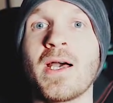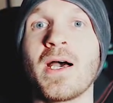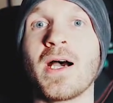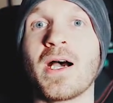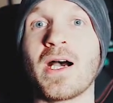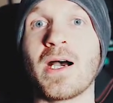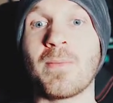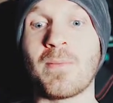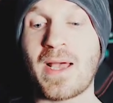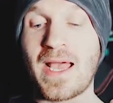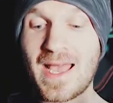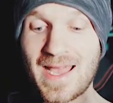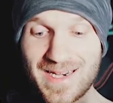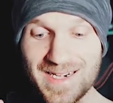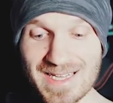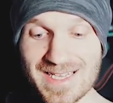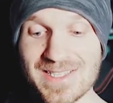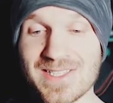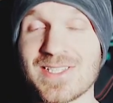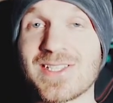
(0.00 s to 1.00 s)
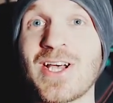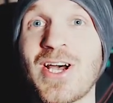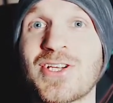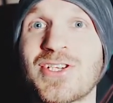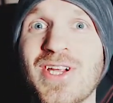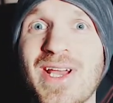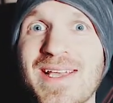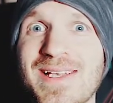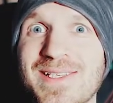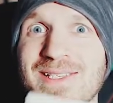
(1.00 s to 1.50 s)
and in
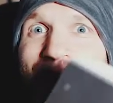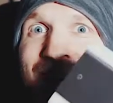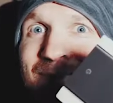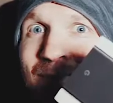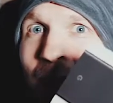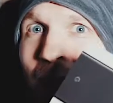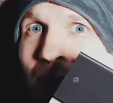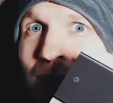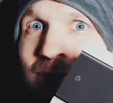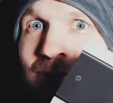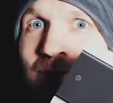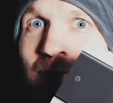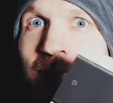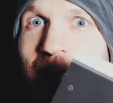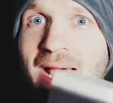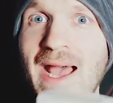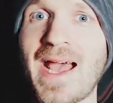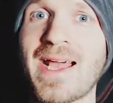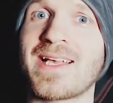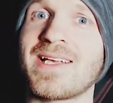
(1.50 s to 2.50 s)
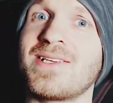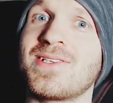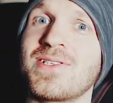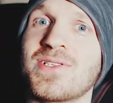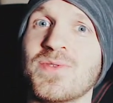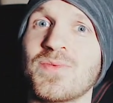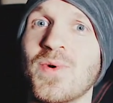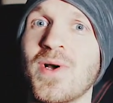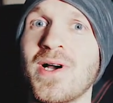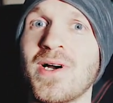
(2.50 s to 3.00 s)
such a small little package
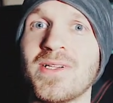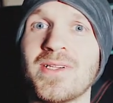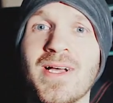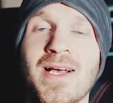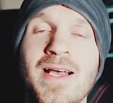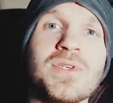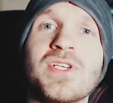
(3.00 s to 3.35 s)
as well.